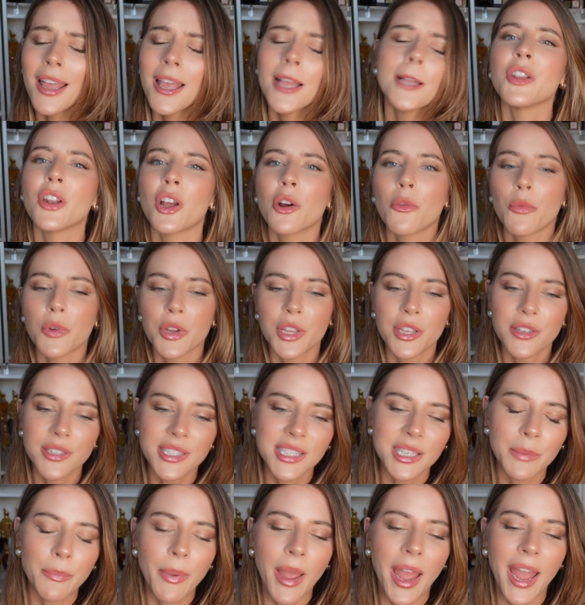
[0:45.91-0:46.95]
You know, we're used
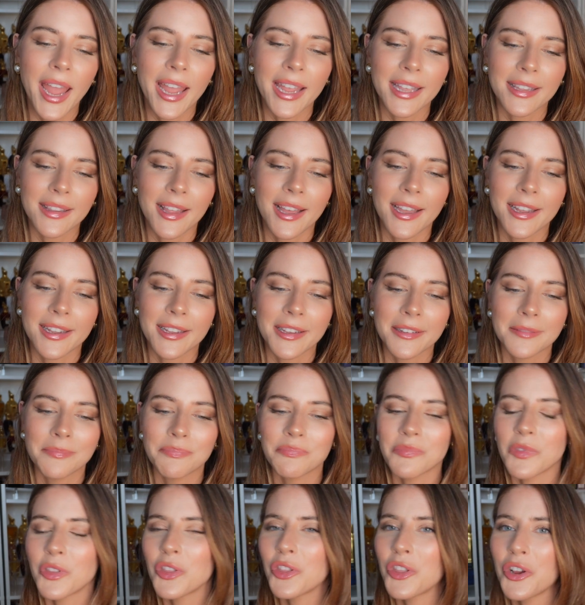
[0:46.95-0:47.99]
to paying like
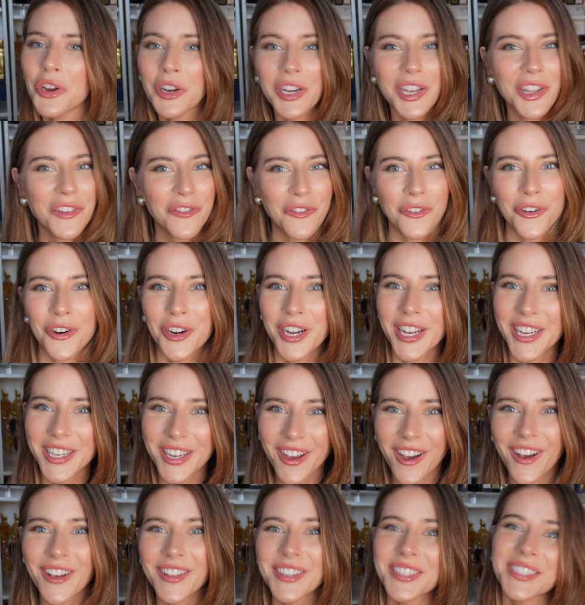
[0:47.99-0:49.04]
$30,
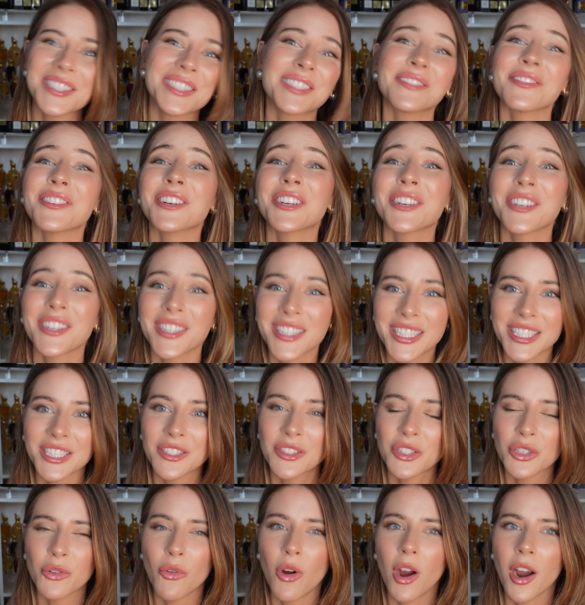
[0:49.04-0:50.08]
$40 for Crystal
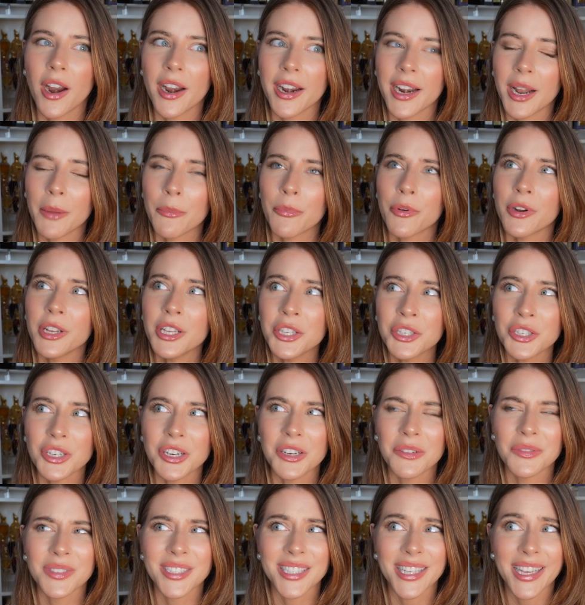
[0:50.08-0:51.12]
Noir, and I'm pretty sure
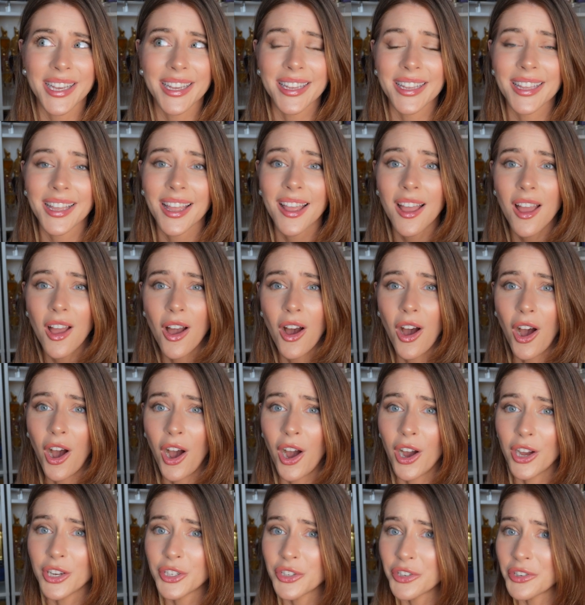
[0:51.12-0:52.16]
it was like
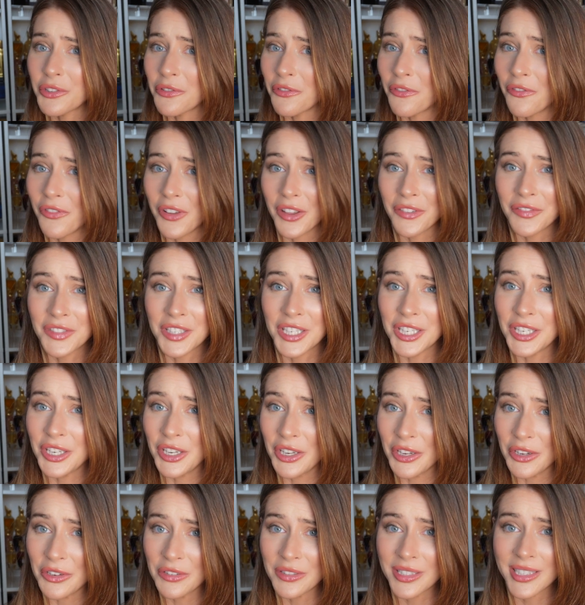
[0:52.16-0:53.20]
150
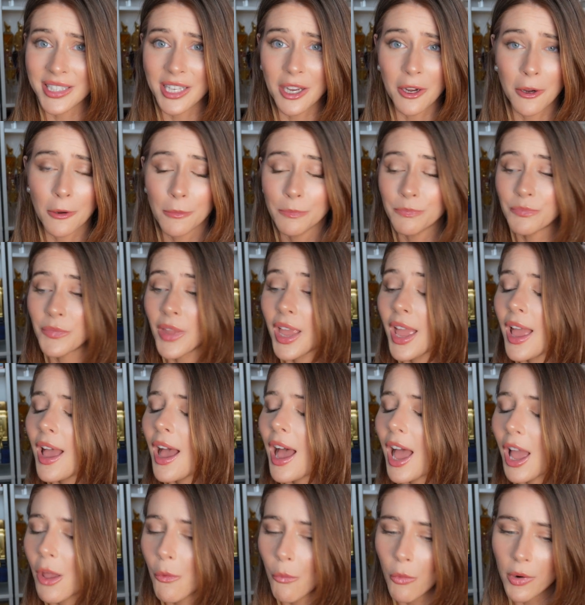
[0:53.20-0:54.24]
new. So
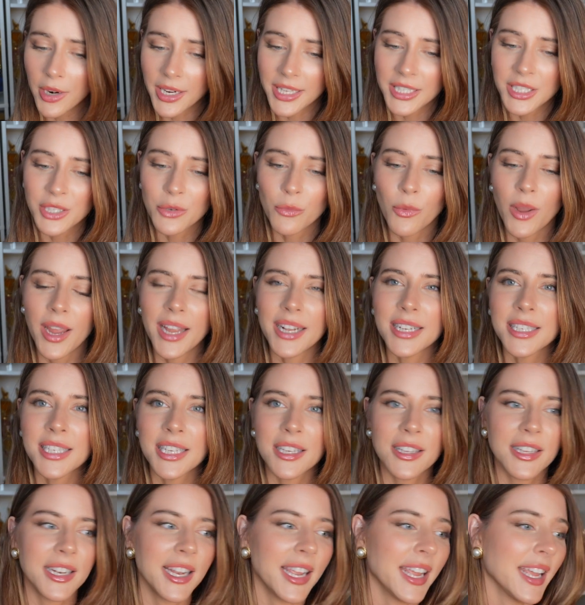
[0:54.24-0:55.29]
I wanted to wait
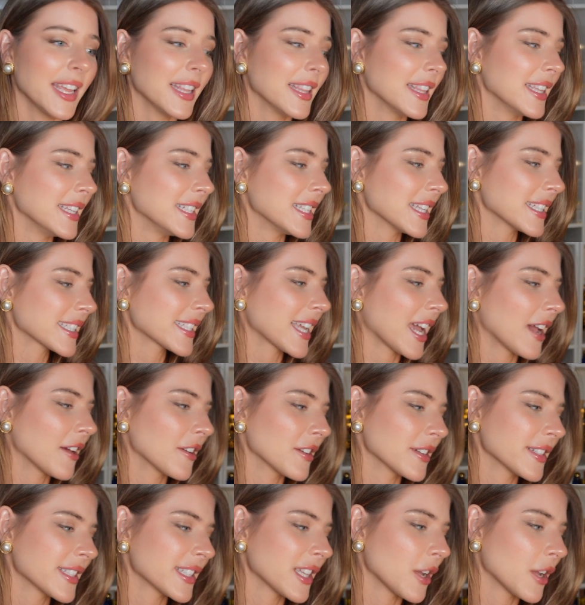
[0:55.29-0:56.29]
until it hit the discounters.